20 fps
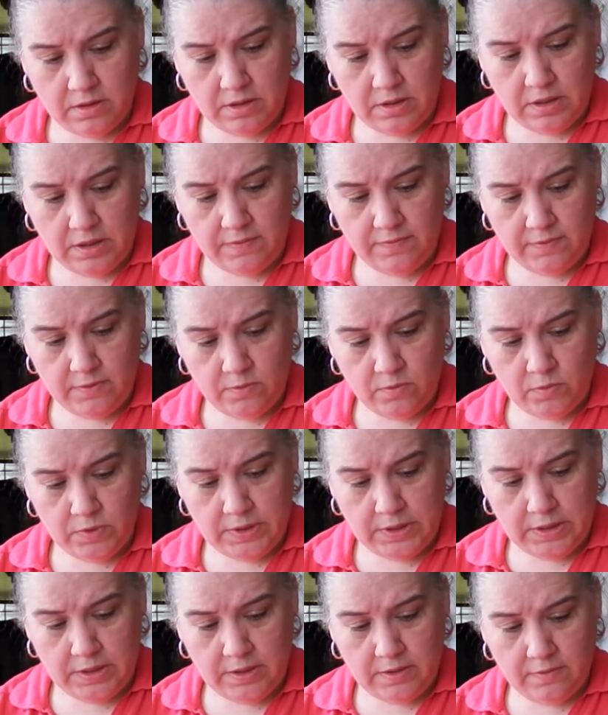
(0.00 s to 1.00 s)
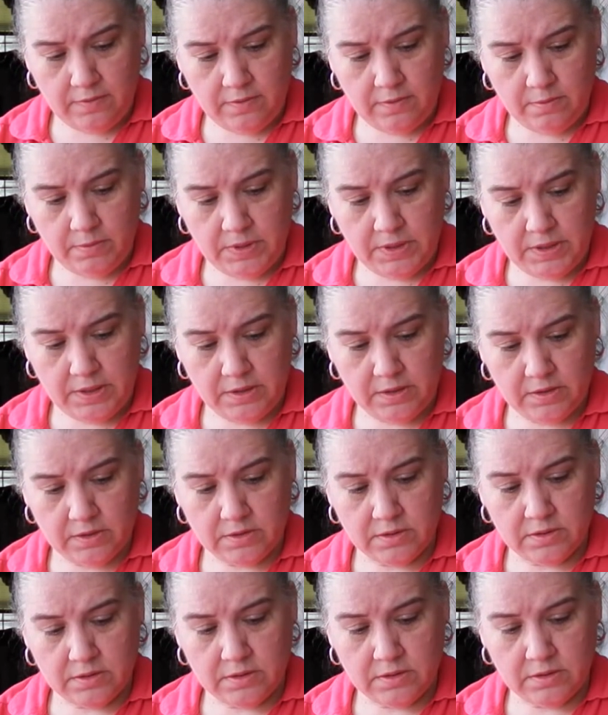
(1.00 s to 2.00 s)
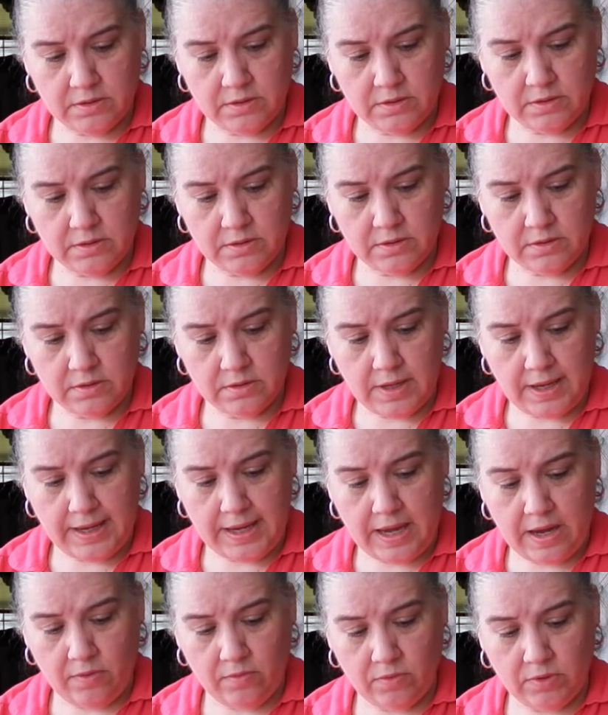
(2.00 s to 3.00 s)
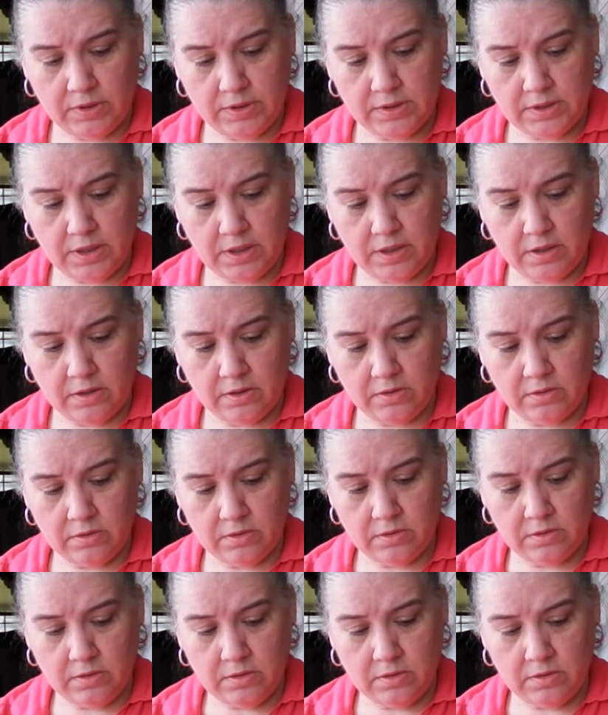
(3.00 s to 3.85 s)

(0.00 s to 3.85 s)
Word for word: even weave, but it looks, I can't really tell.